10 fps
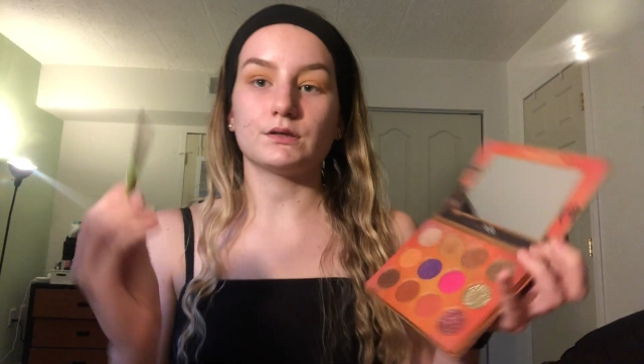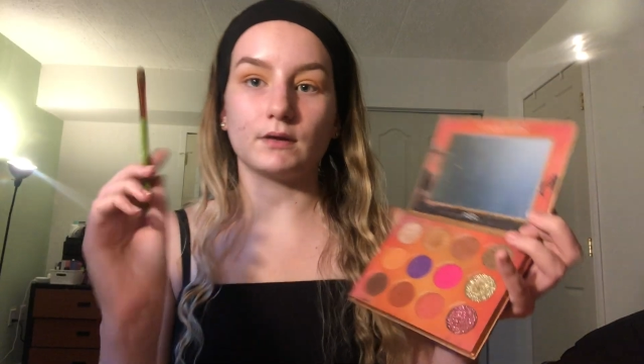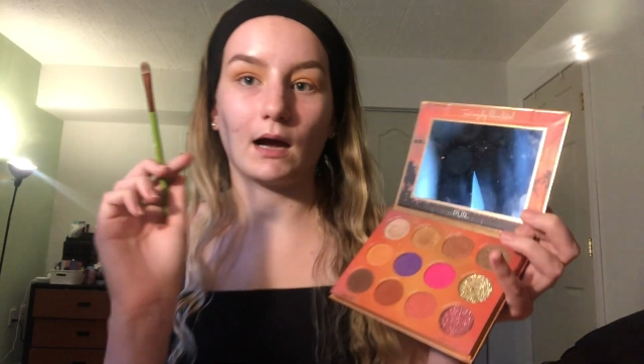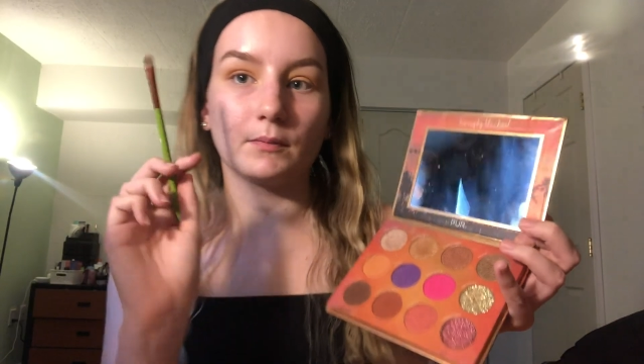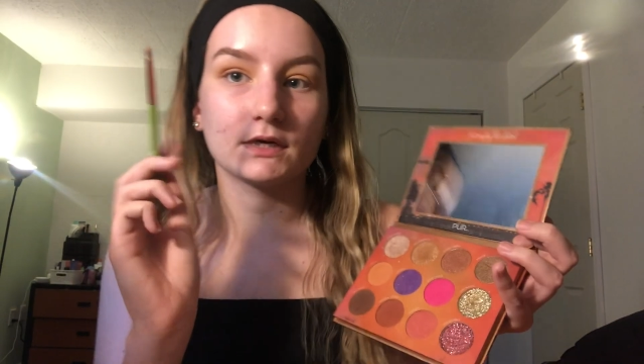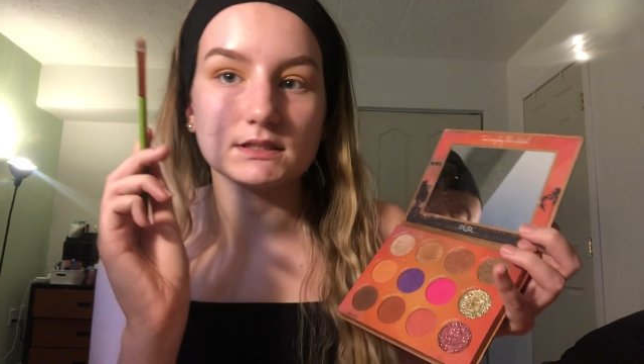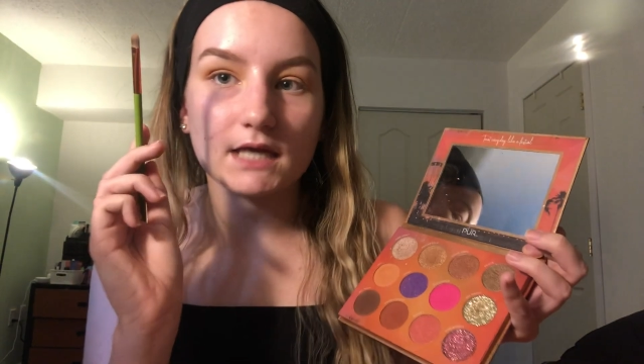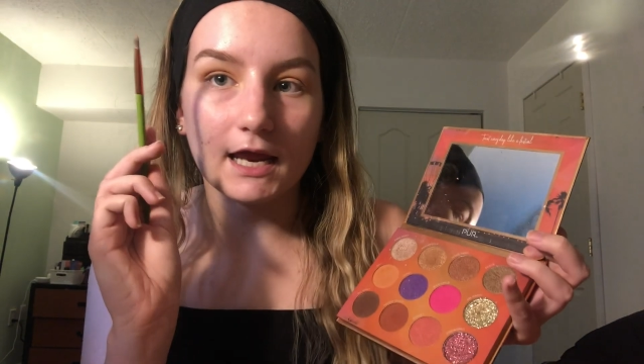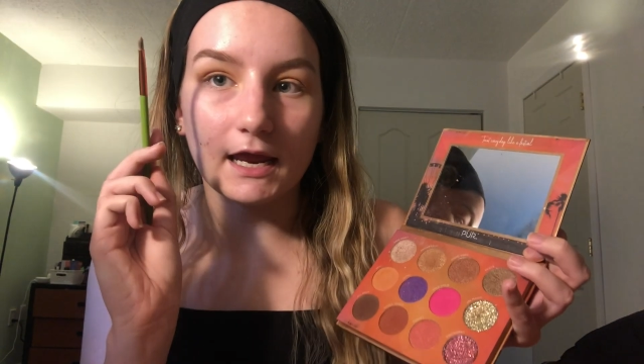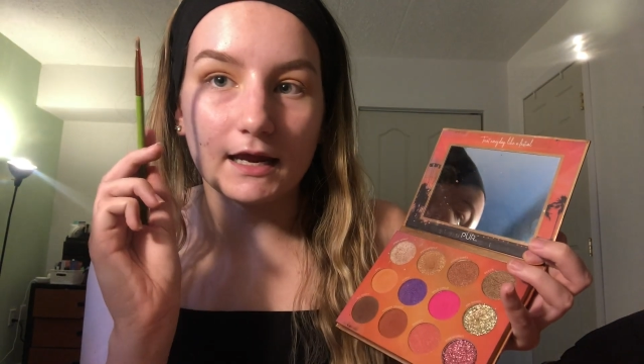now I'm going to
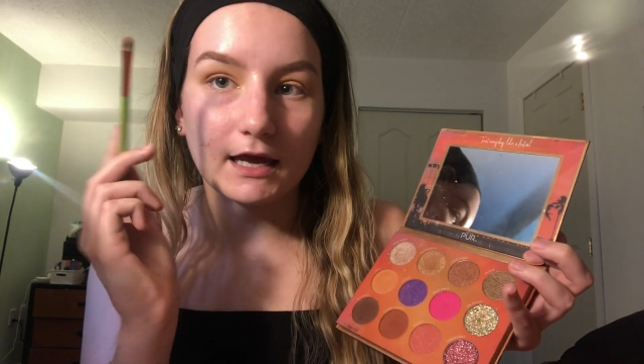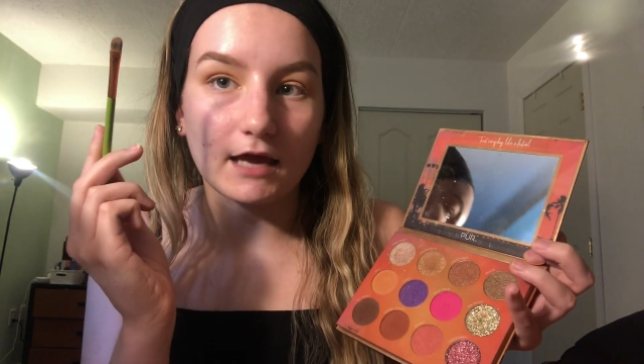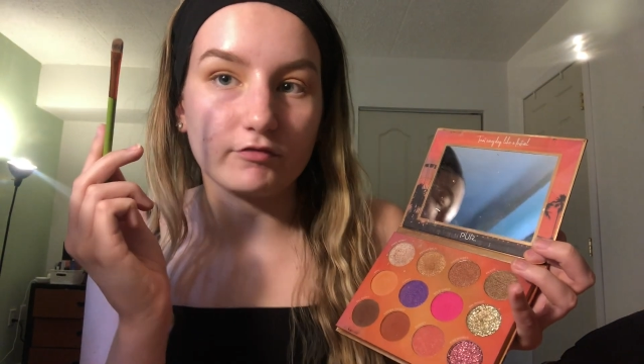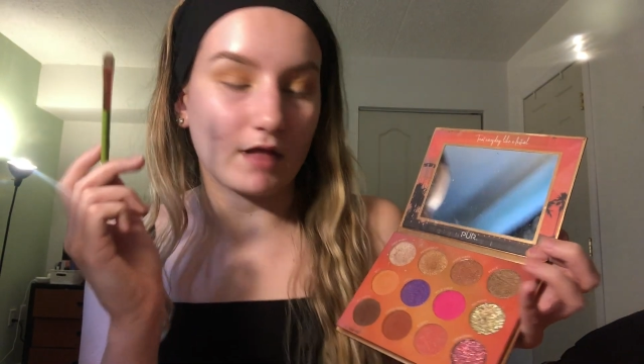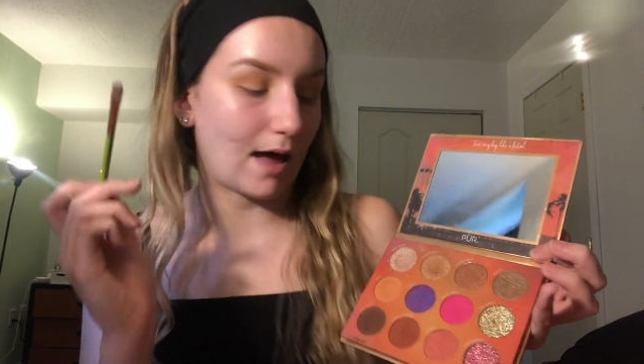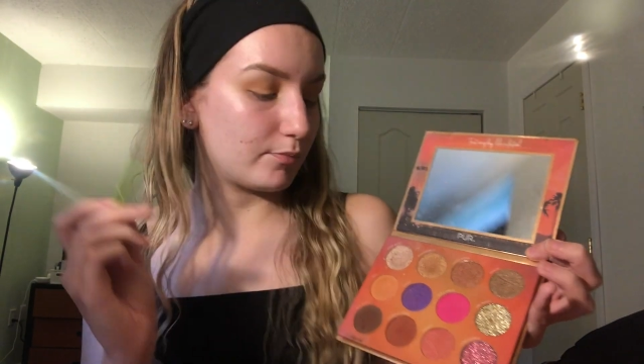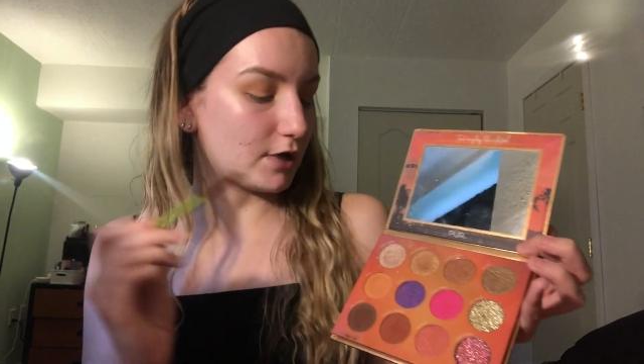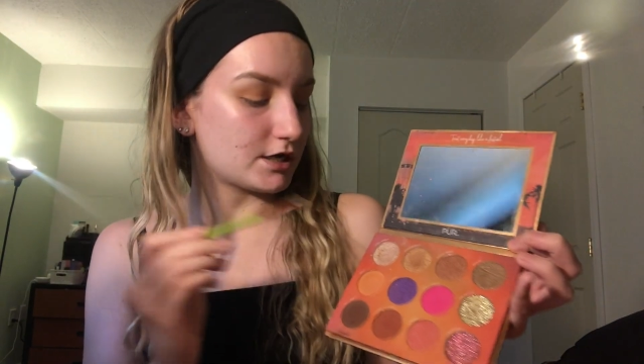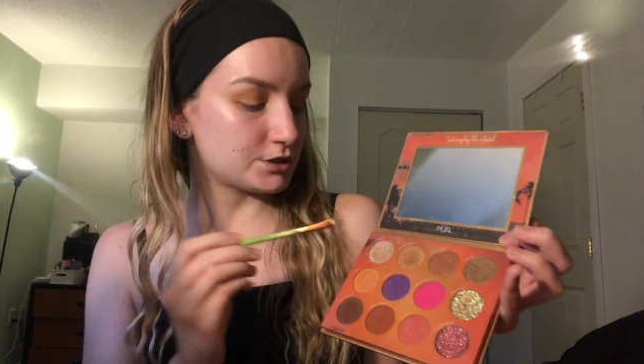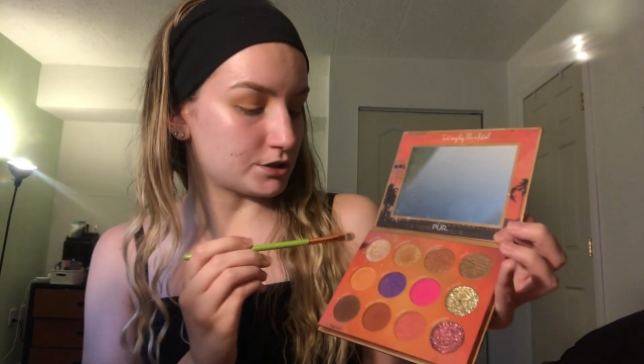take a flat brush,